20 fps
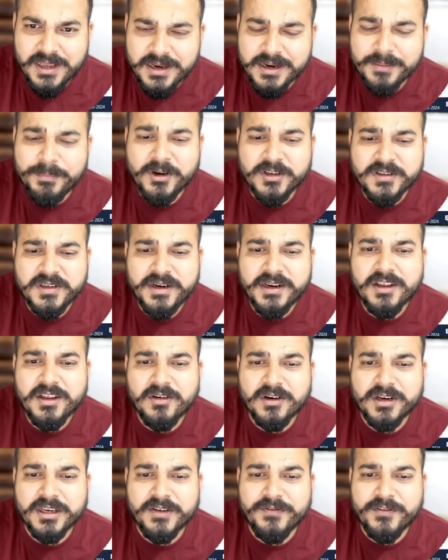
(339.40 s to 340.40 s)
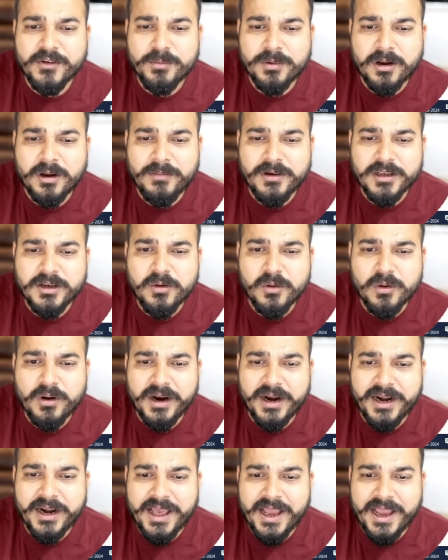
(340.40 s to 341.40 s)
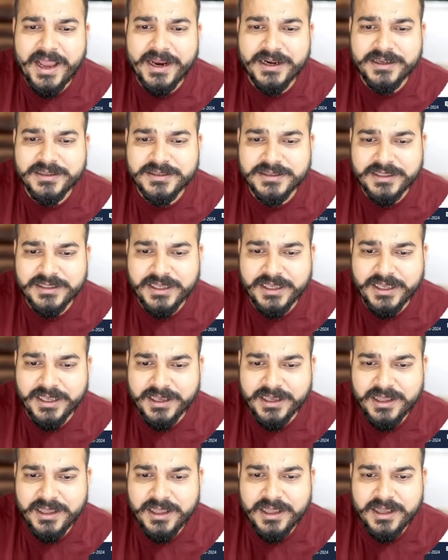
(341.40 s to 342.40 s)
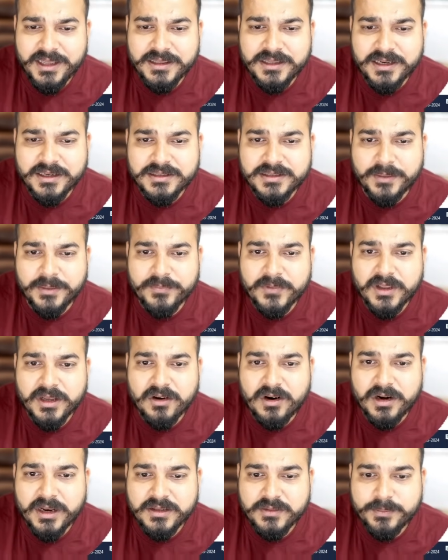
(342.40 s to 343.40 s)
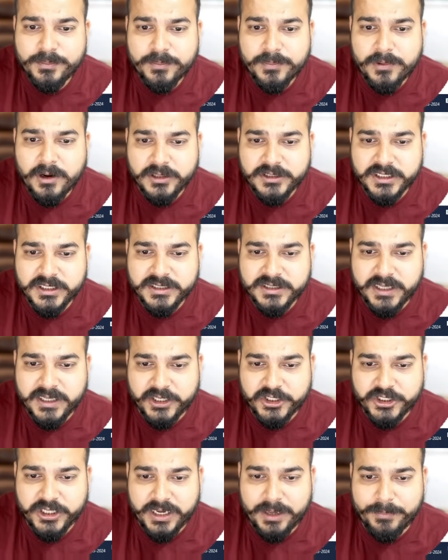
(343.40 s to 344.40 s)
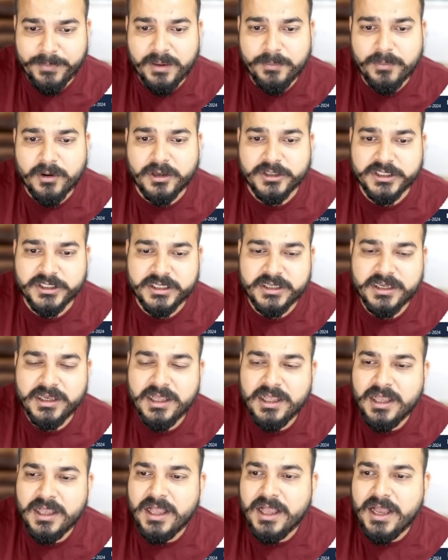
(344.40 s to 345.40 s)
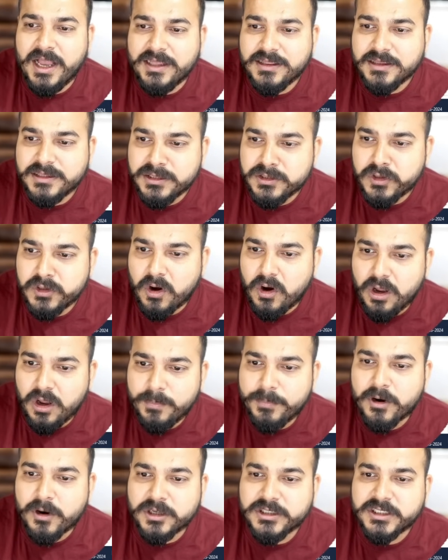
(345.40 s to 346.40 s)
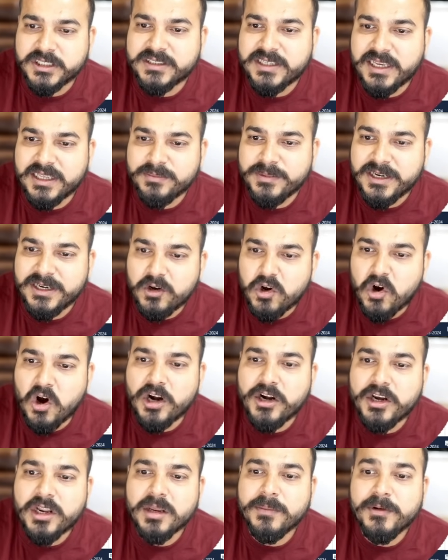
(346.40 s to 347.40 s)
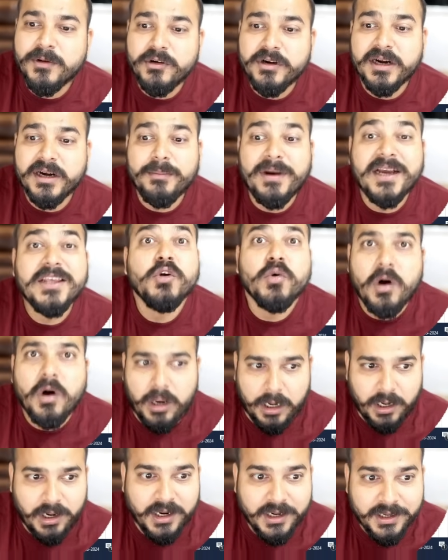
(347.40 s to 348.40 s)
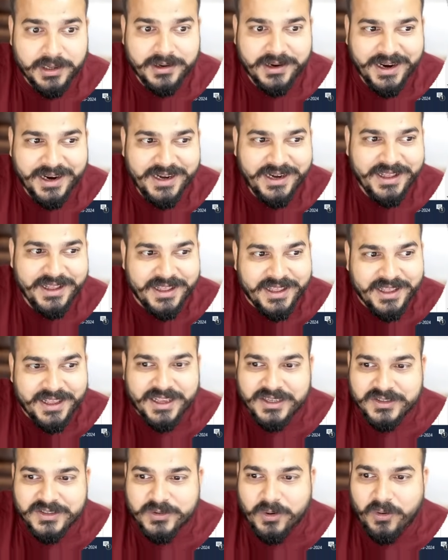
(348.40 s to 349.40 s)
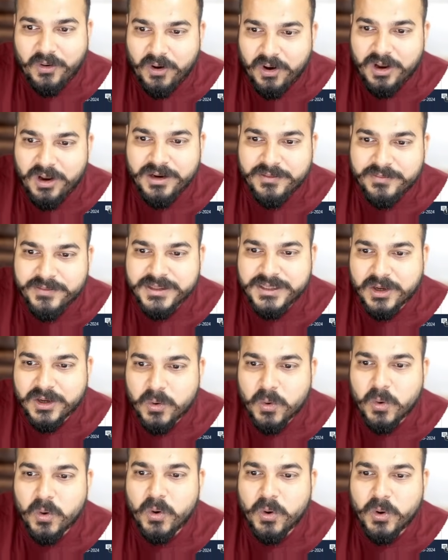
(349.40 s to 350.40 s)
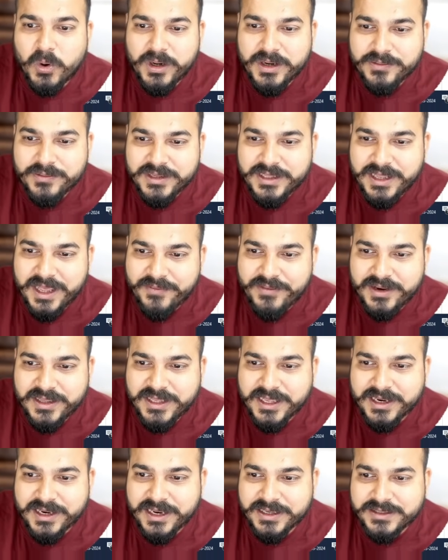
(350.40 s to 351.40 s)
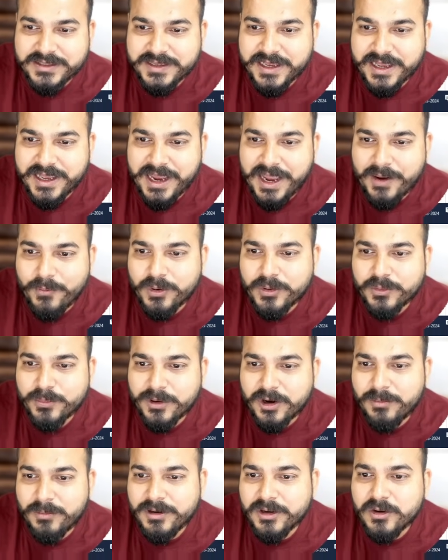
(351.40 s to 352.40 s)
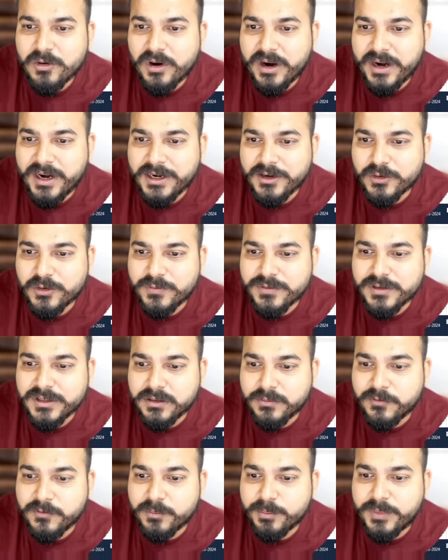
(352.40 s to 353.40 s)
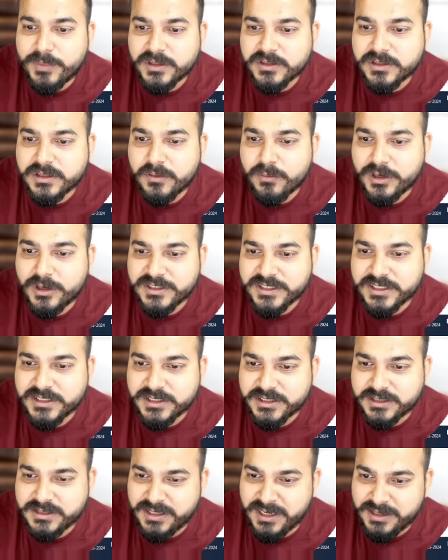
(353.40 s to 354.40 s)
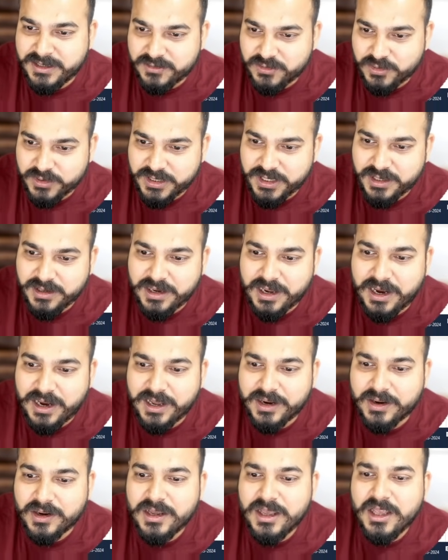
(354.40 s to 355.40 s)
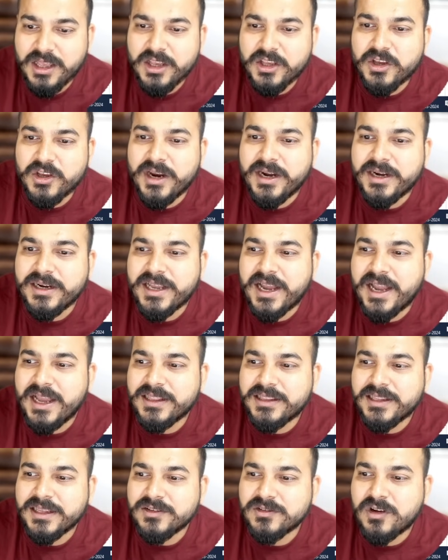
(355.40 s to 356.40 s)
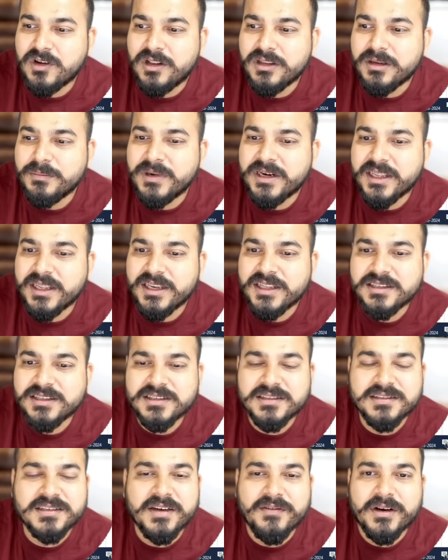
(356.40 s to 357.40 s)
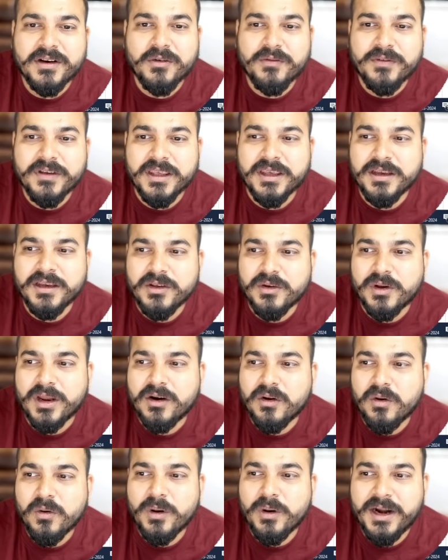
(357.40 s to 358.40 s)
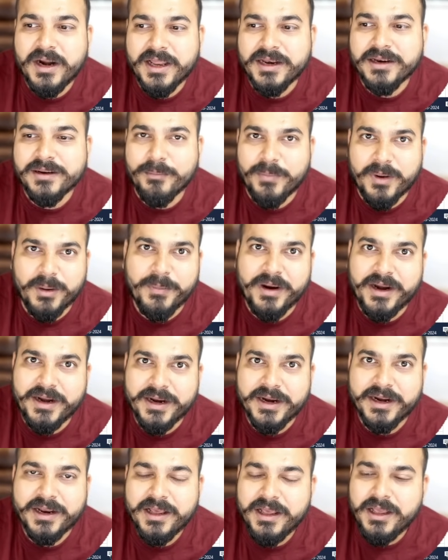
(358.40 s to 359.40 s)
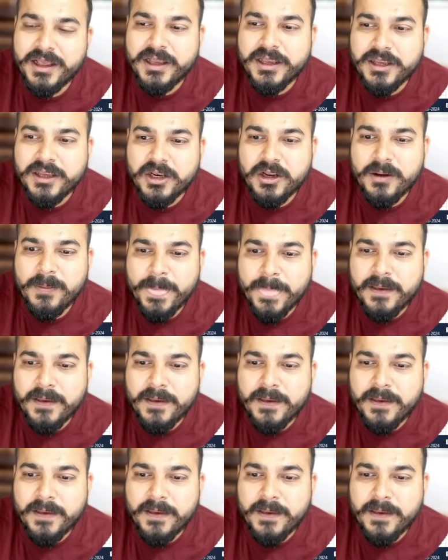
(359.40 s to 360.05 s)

repository only, if you probably go ahead and see, there's something called as project section, ML project, and this all projects has been contributed by you all, right? So all with the code, with everything, like say I want to probably go ahead and do personal voice assistant. So here are your entire things, all the materials is given over here. You can go ahead and implement it, you know,